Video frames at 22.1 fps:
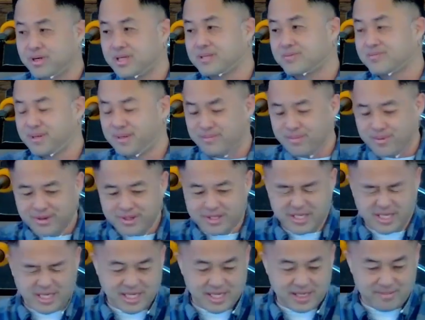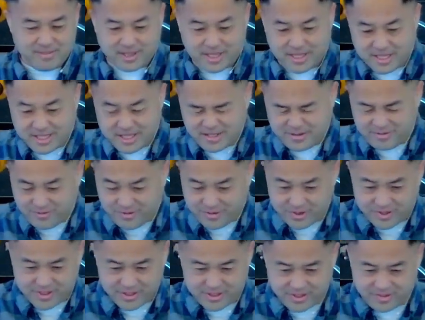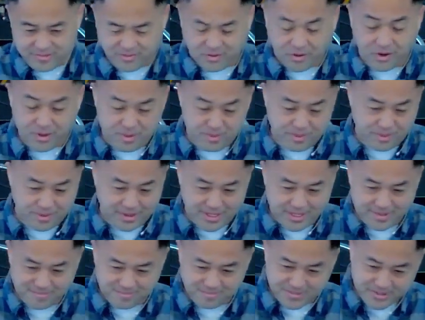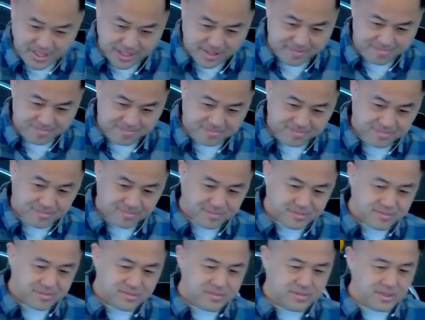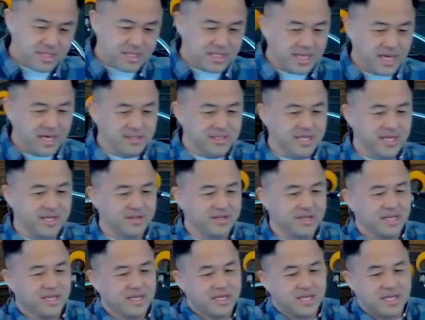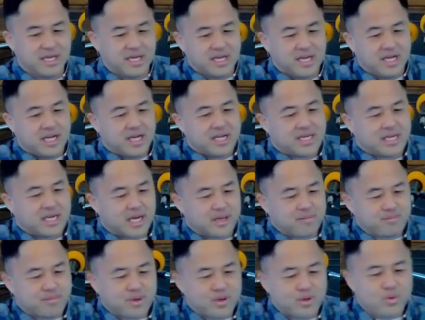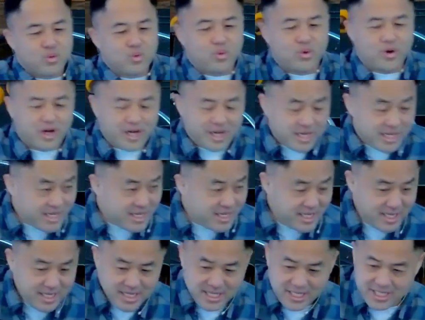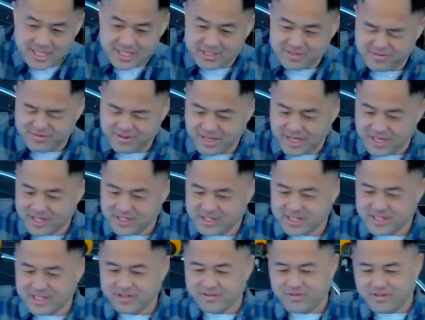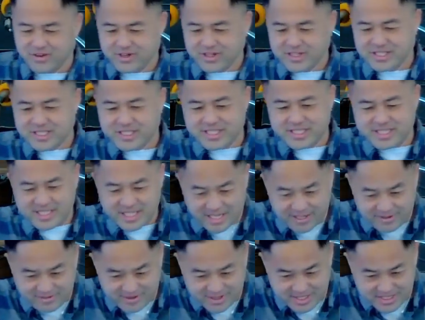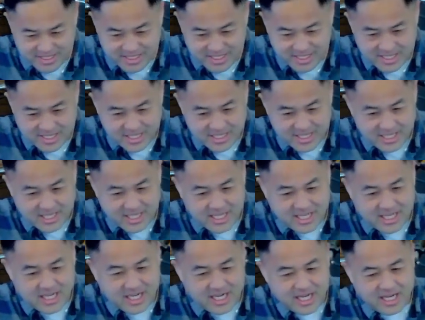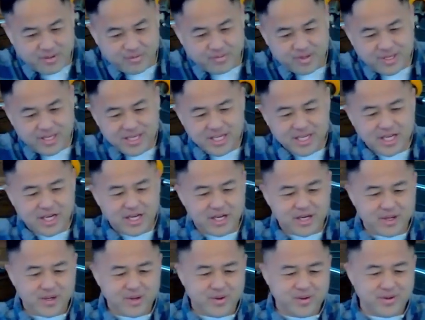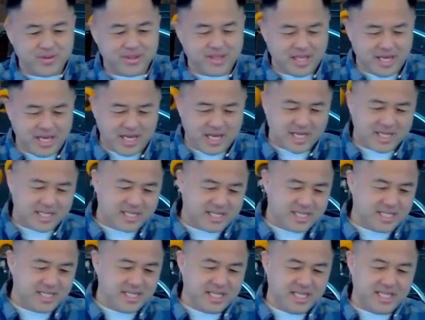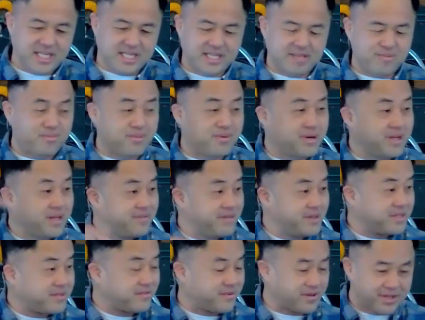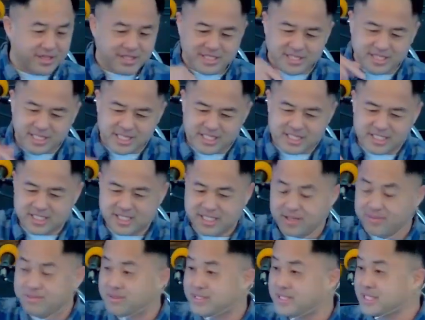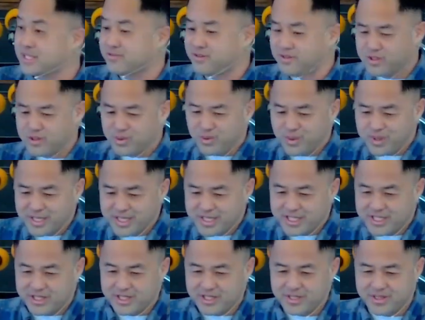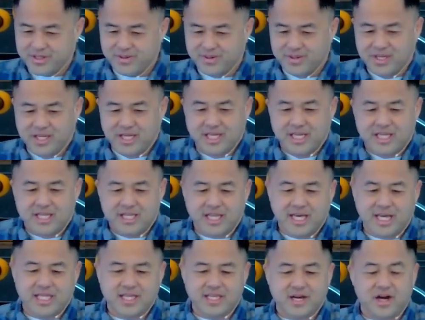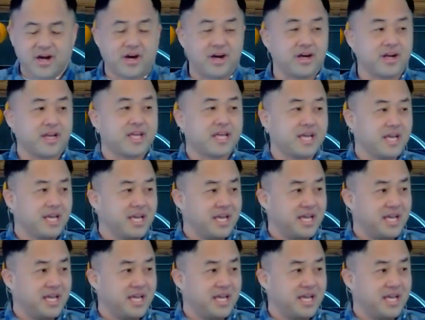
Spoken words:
spend more time on the first 4th point. So countdown number 1 is found in verse 7. We know that in the previous verse, Genesis chapter 6, verse 22, that the ark